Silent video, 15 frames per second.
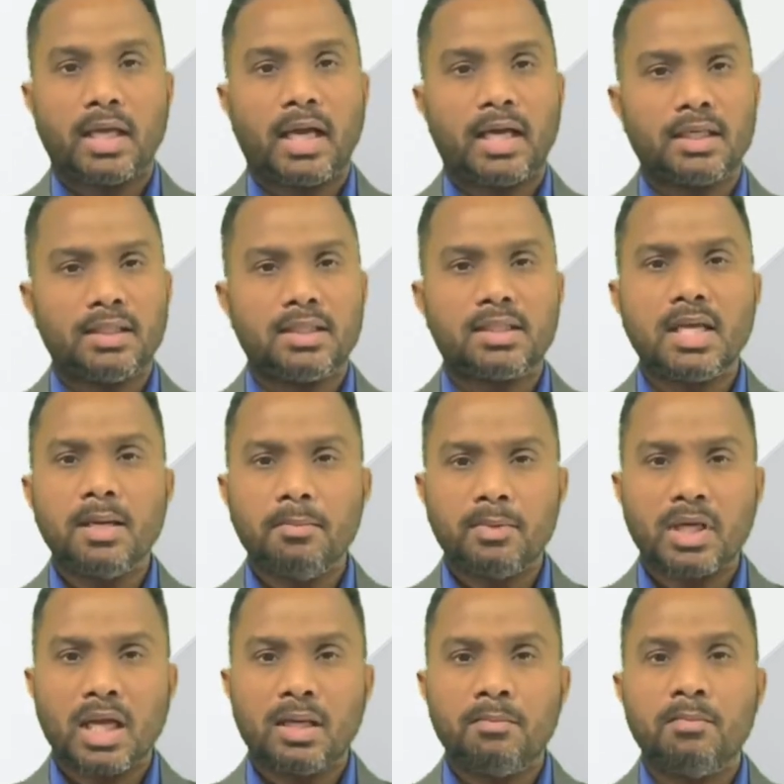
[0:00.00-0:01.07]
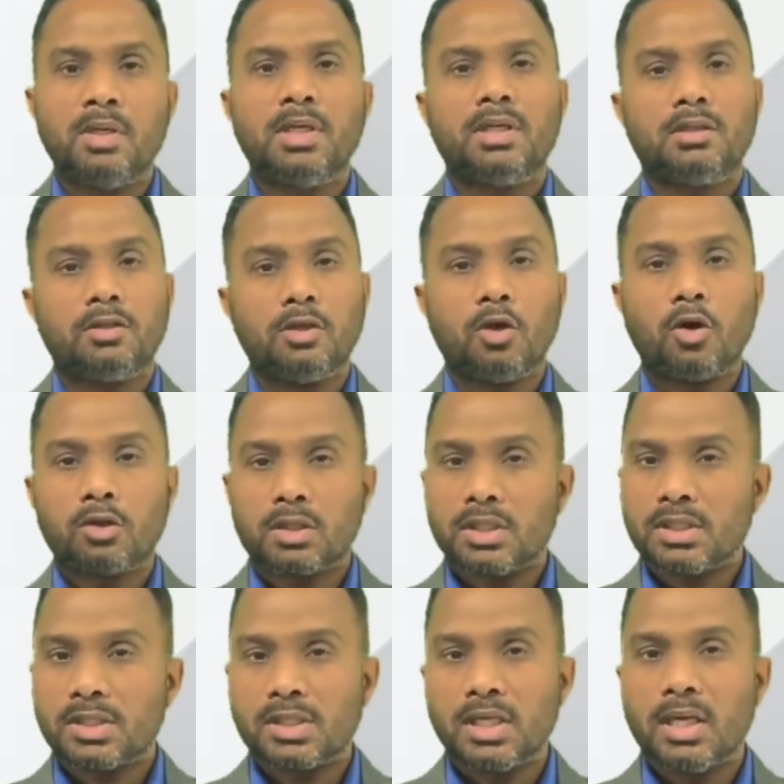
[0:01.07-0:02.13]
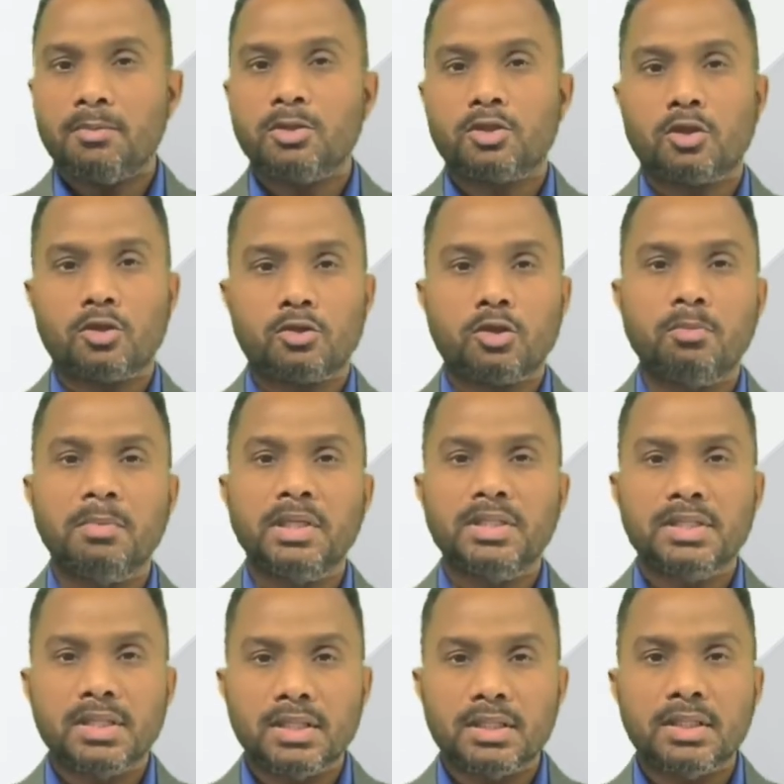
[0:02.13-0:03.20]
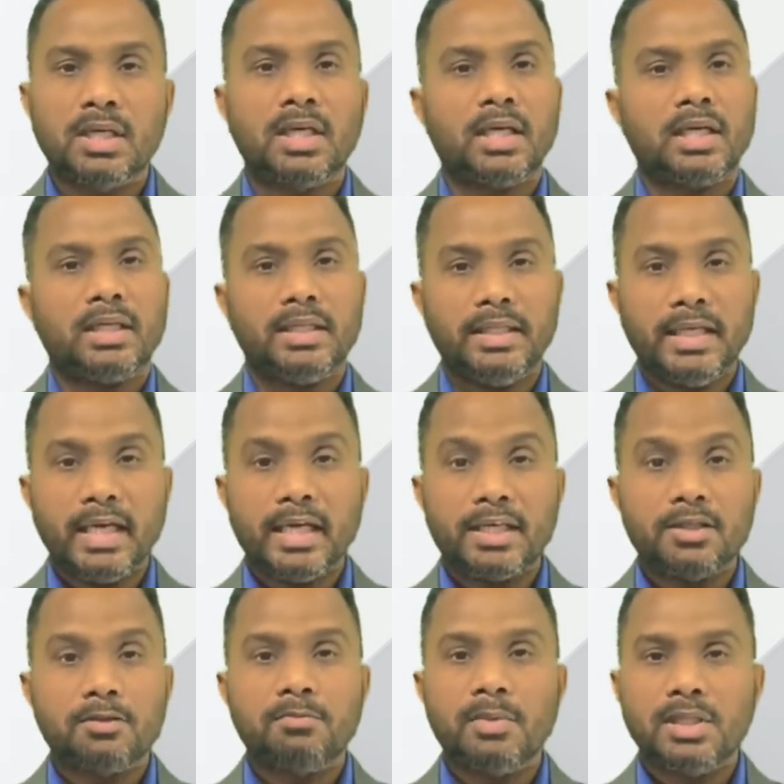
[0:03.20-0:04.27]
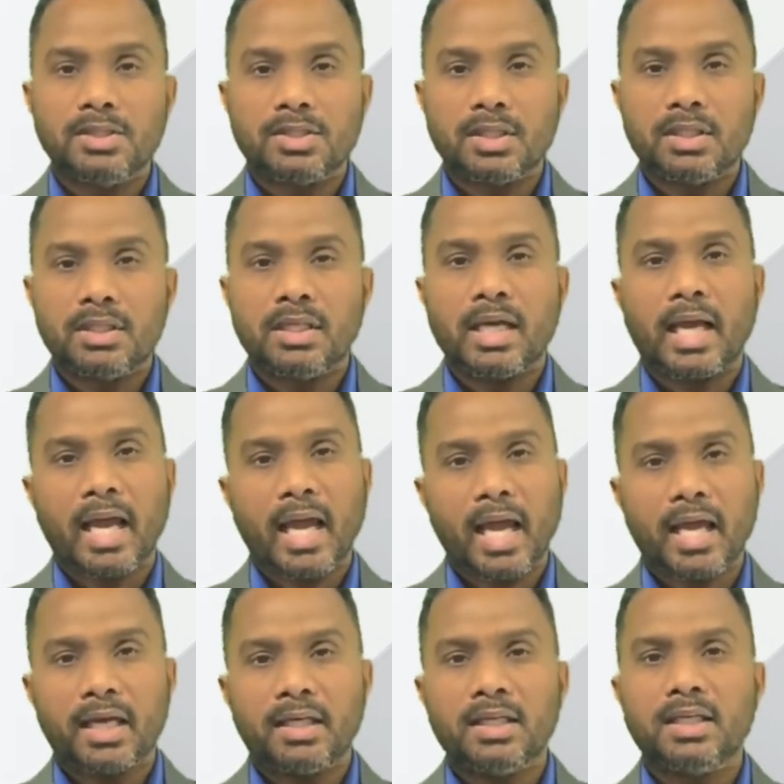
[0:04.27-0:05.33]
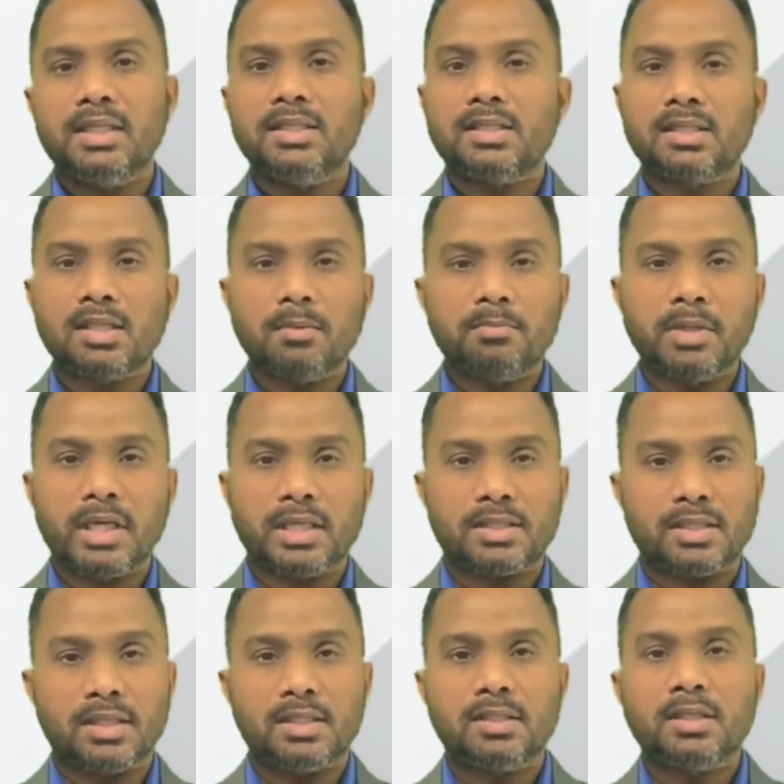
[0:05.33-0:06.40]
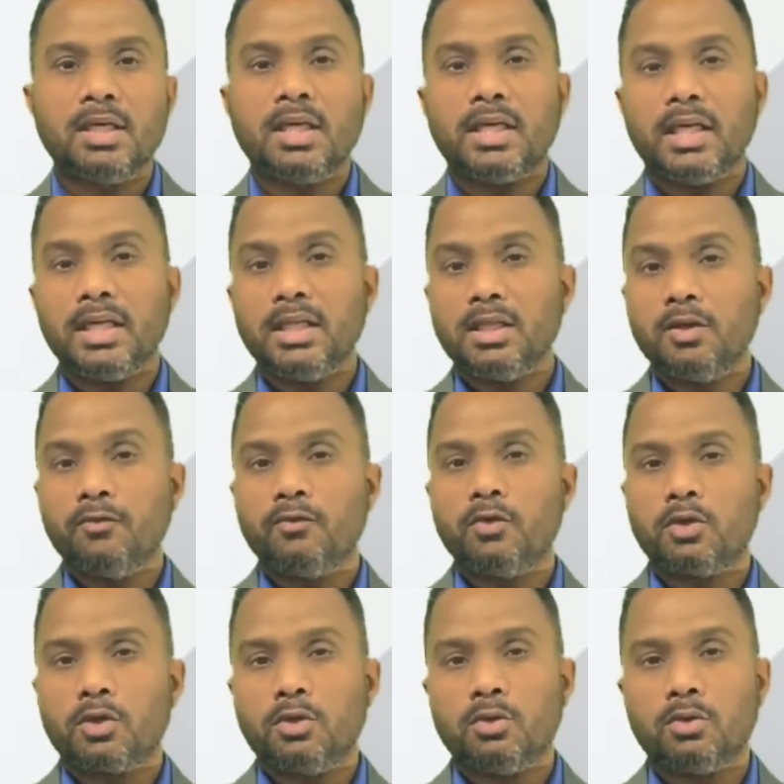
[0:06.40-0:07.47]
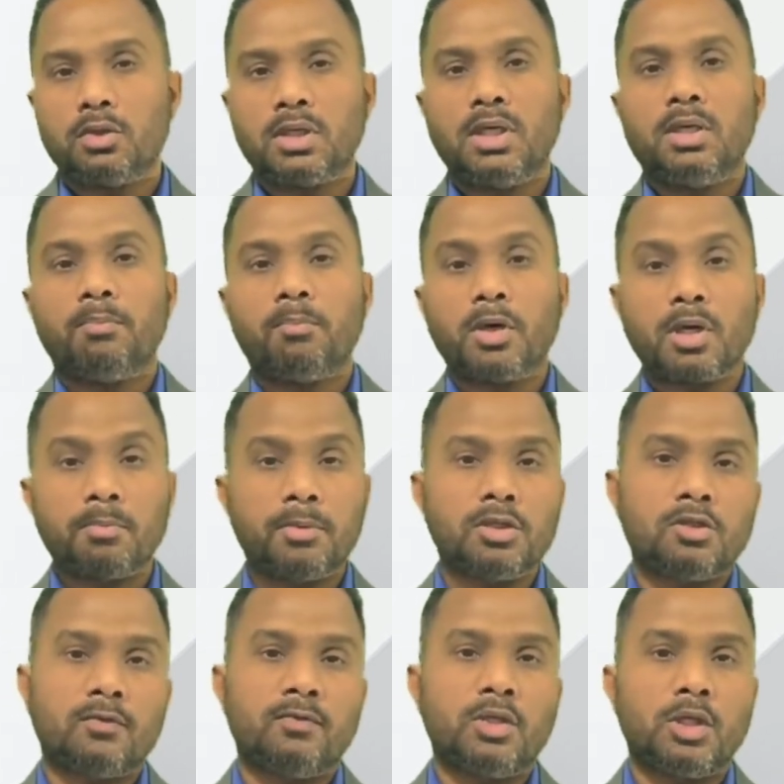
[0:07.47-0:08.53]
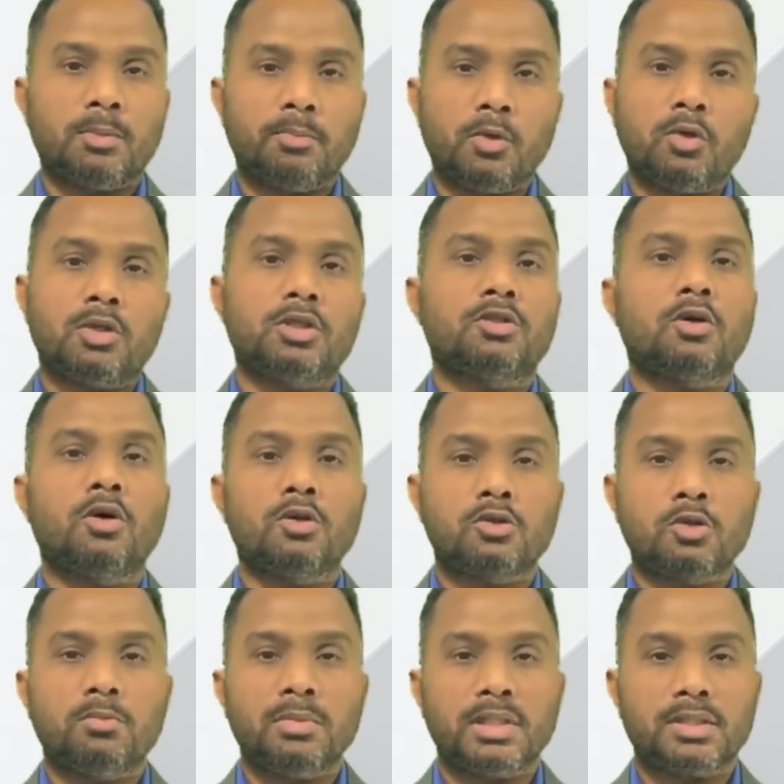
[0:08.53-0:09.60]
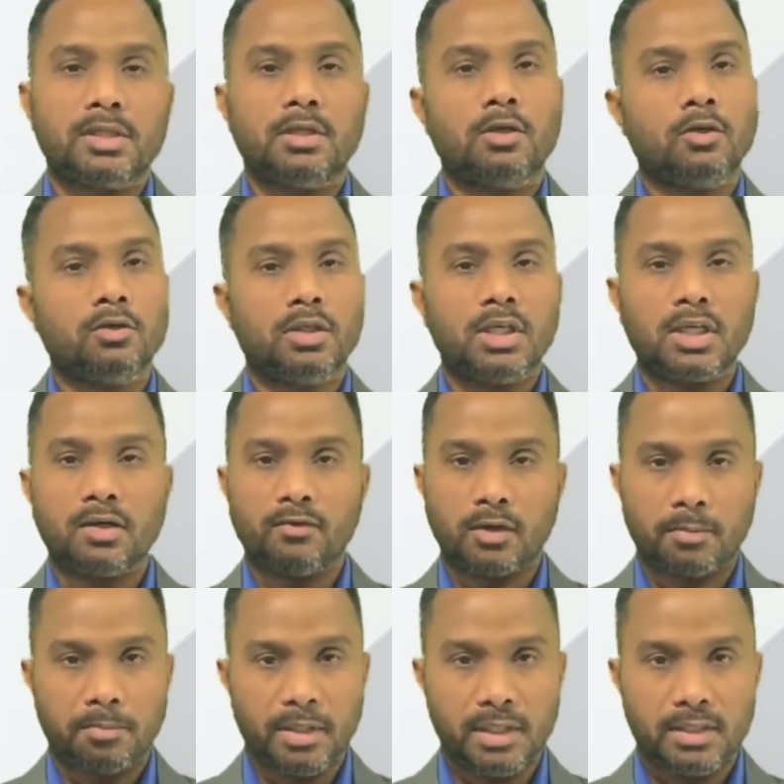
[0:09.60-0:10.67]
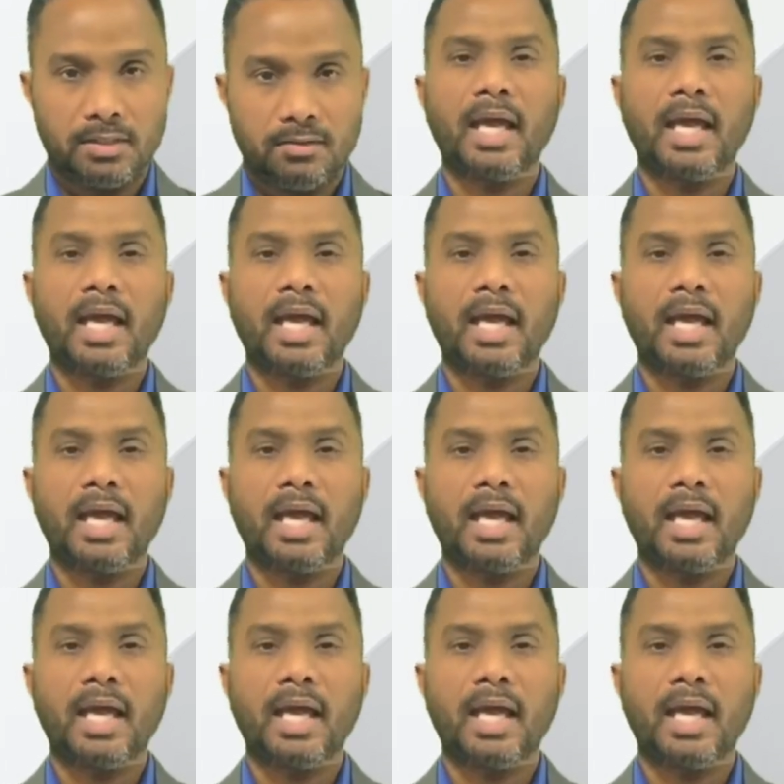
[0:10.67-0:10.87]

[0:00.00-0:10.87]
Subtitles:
At the same time the author's name is also mentioned, date is mentioned, and in some cases in the footnote purpose of the report is also mentioned on the cover page.